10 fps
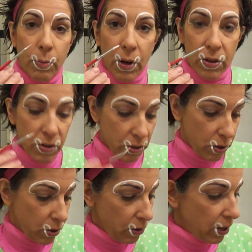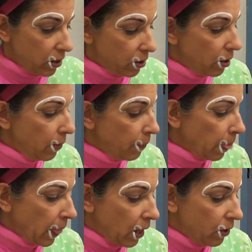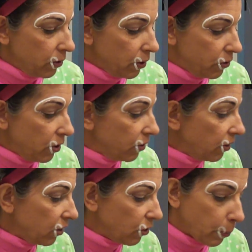Brushes, you get such